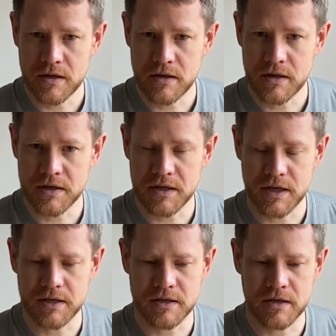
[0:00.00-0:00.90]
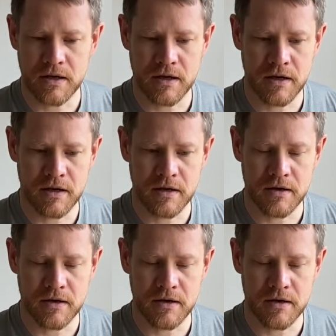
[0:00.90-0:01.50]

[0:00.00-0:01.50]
the